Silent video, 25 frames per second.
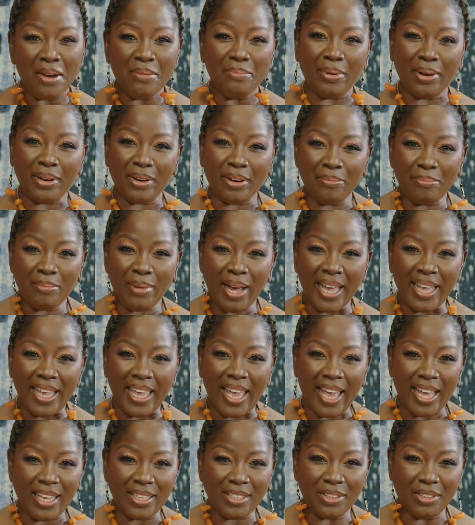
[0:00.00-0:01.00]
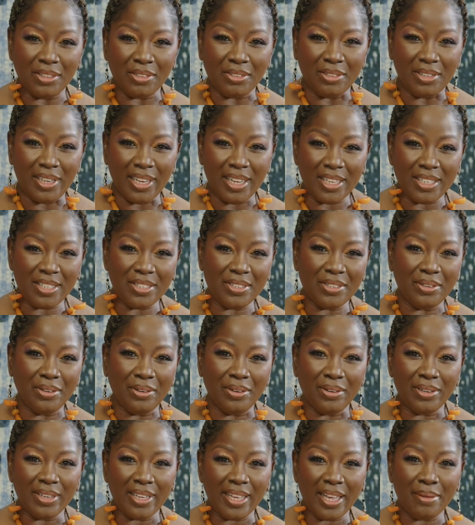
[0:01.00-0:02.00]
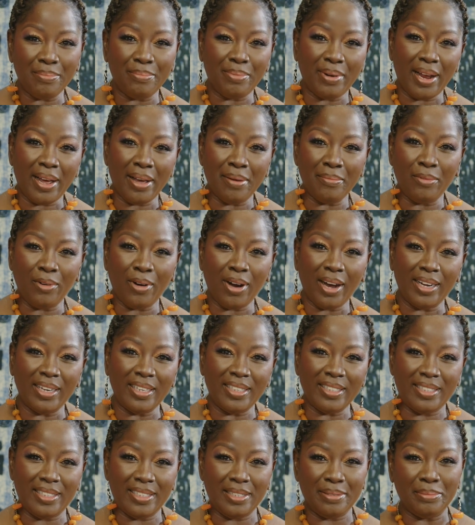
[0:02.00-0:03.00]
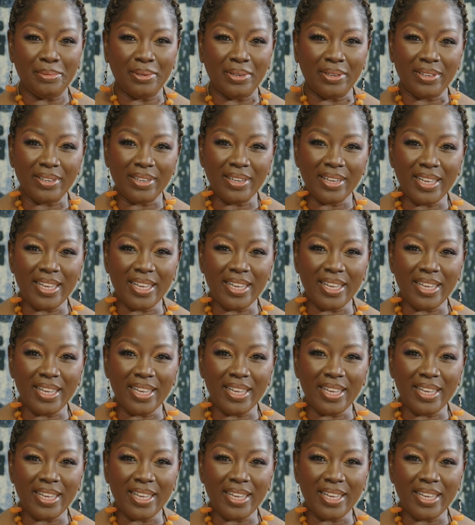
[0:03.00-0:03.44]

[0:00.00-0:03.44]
But my guest on today's show, Abraham Wale Jimoh,